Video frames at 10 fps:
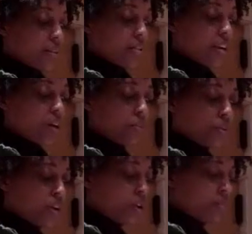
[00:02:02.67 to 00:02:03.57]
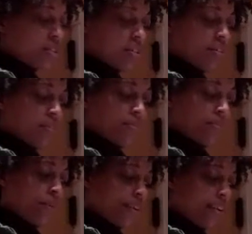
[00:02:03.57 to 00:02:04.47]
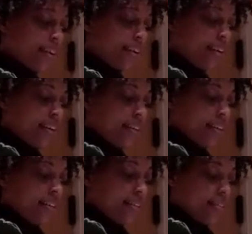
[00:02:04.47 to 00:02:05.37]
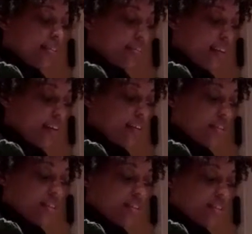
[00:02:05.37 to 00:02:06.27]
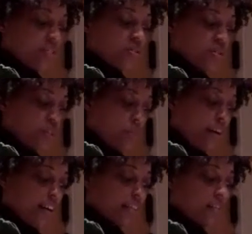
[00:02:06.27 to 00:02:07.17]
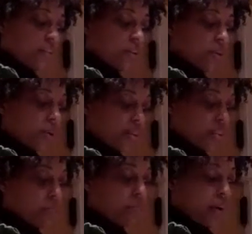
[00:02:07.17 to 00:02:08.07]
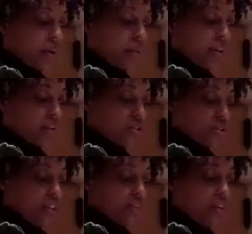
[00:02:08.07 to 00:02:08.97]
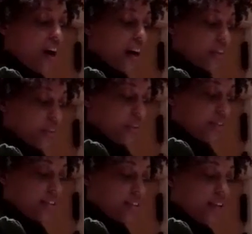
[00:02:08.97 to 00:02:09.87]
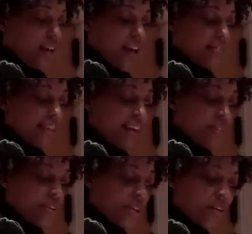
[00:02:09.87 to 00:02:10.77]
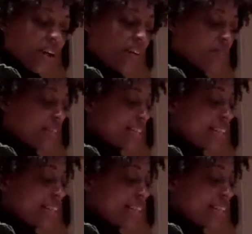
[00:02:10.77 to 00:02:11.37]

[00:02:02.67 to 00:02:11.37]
are the terrible clones sent from war. They are the sinister spawn of the glorious prairie witch, the cottonwood, and they return every